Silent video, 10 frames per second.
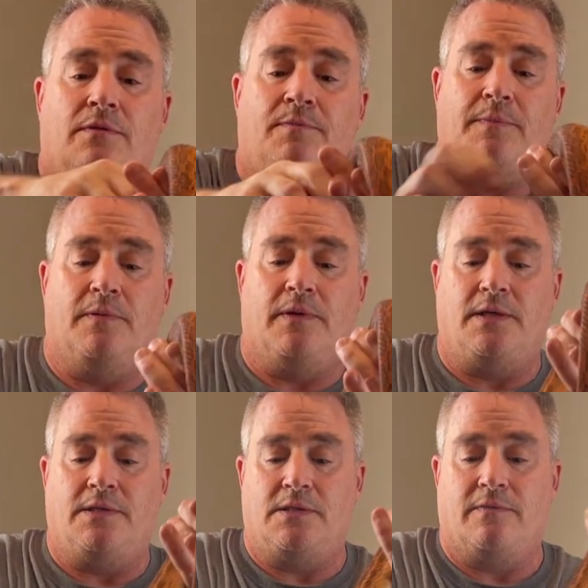people that
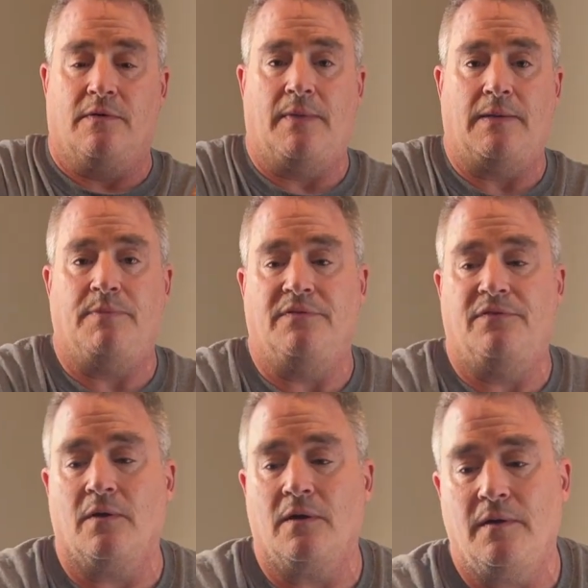he's never met
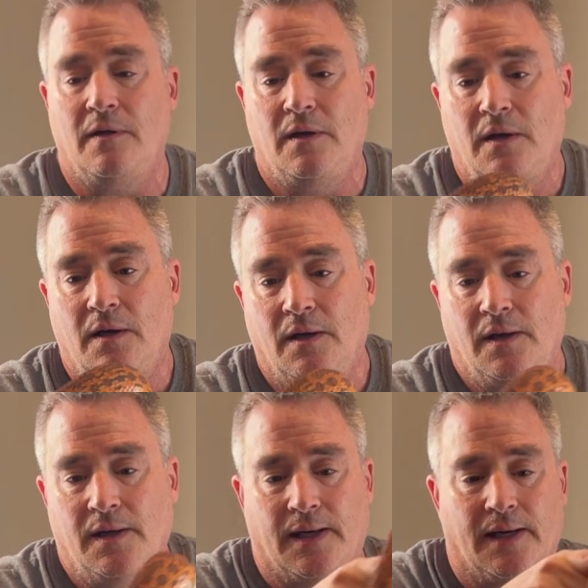before.
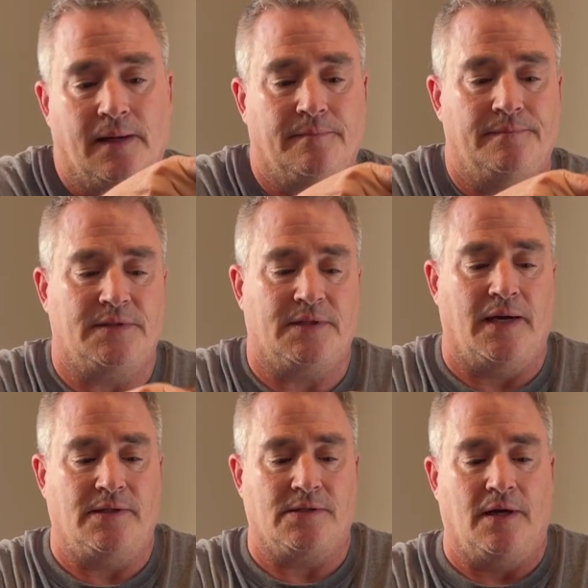This guy
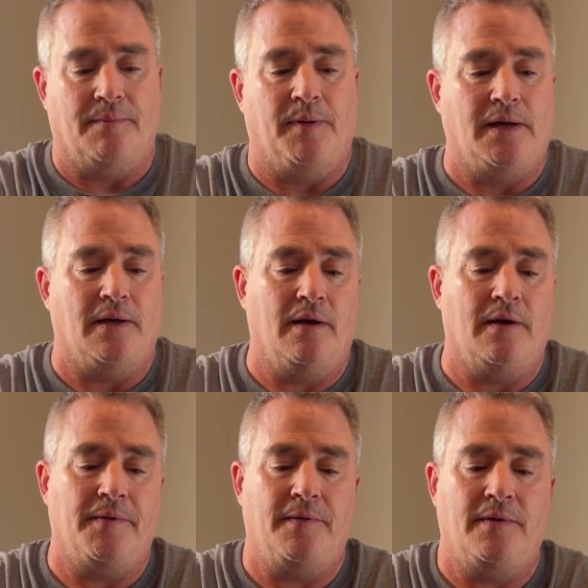does not bite,
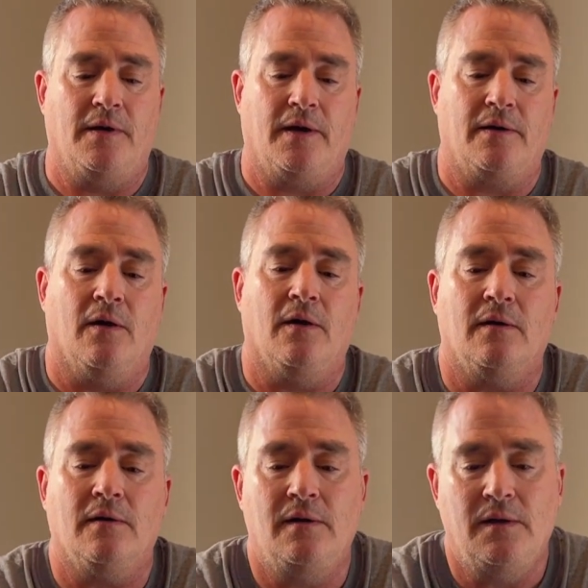not at
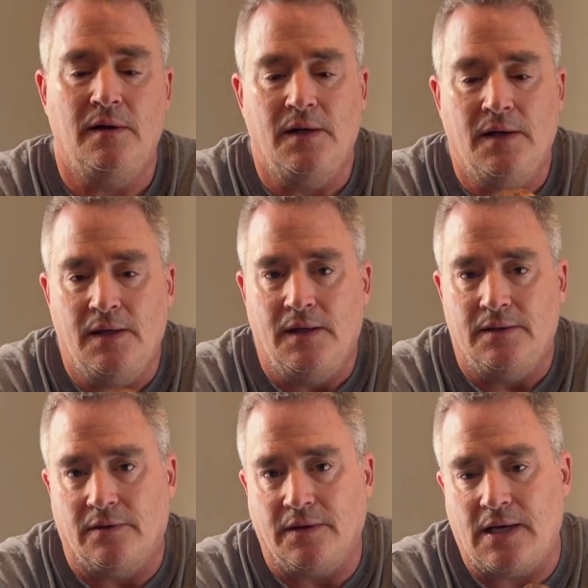all.
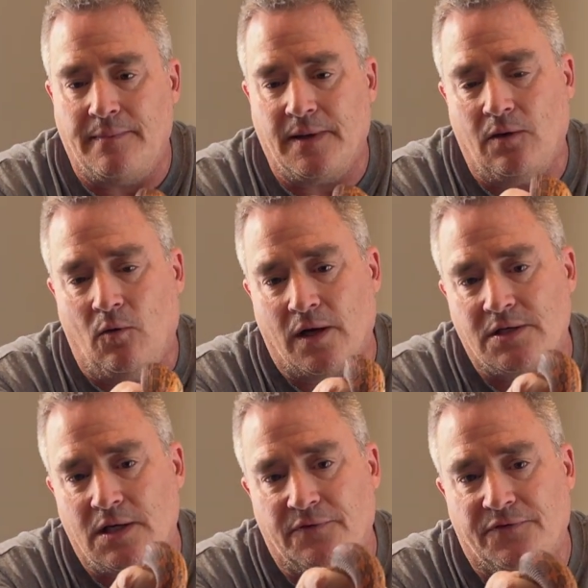The only time you gotta watch
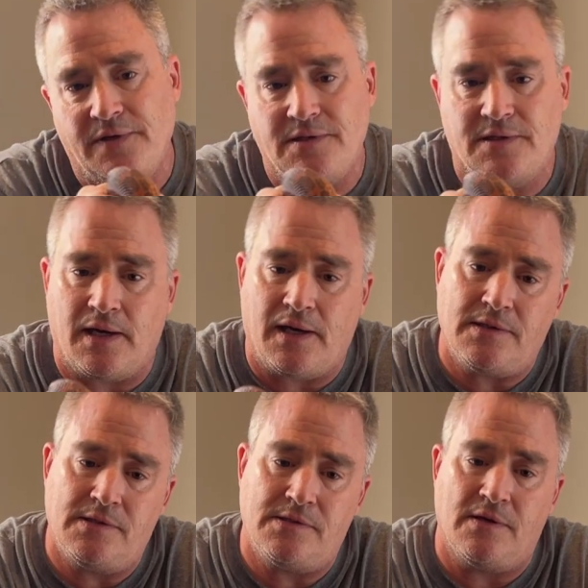out for these
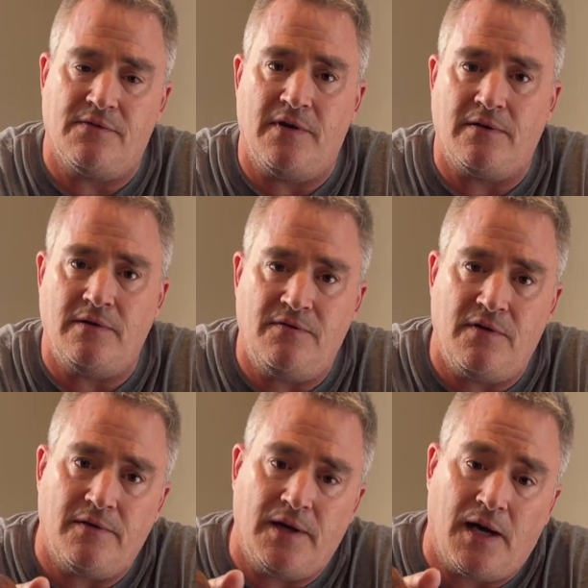guys is they're
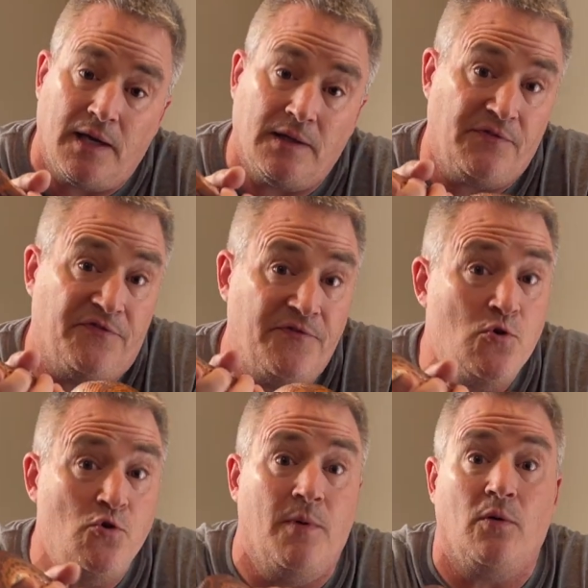very highly
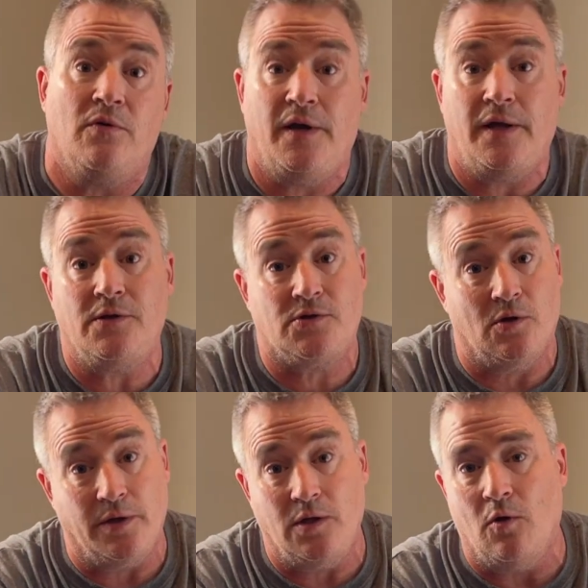food motivated, so
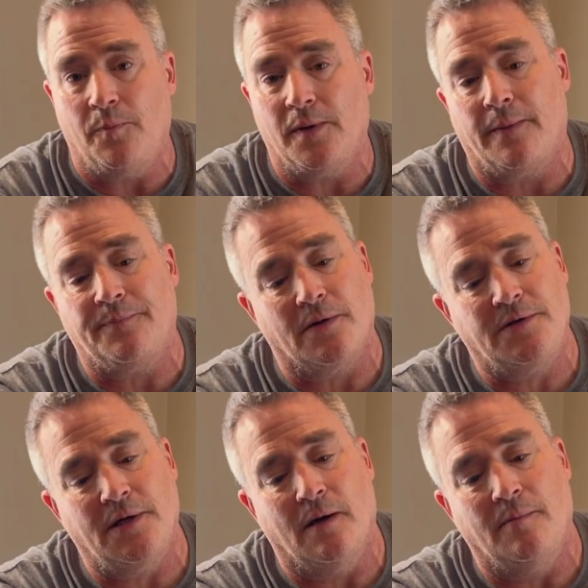when you open up their
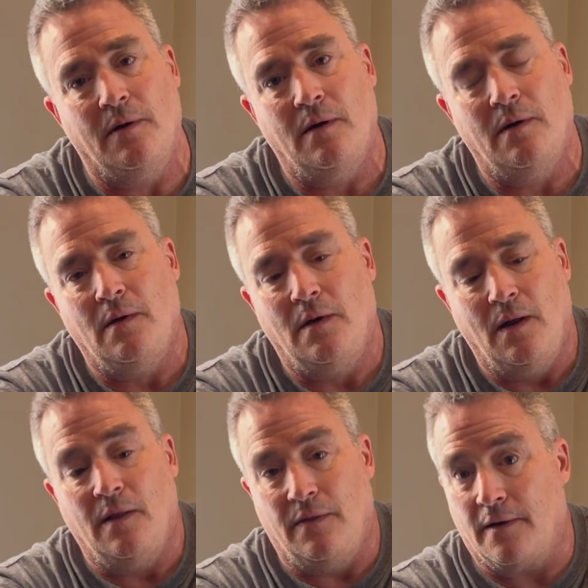tub,
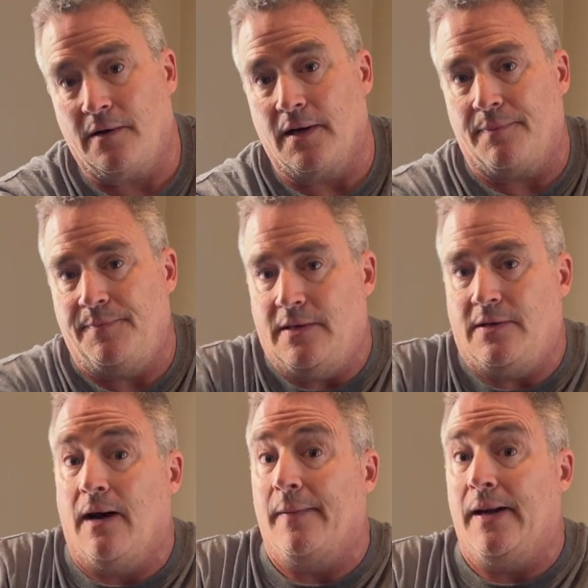they're gonna be
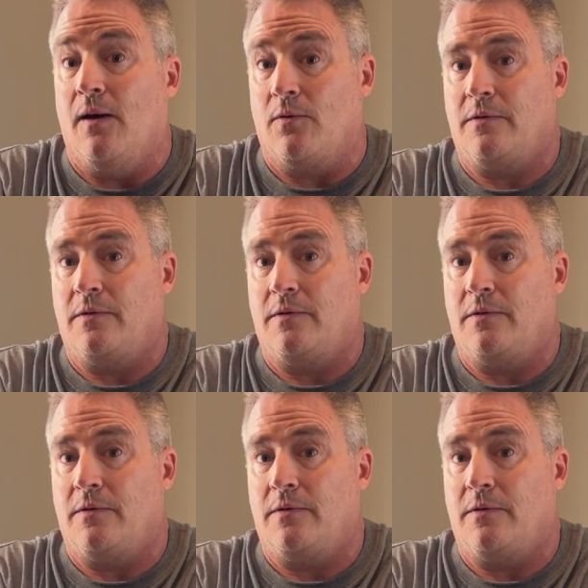coming out.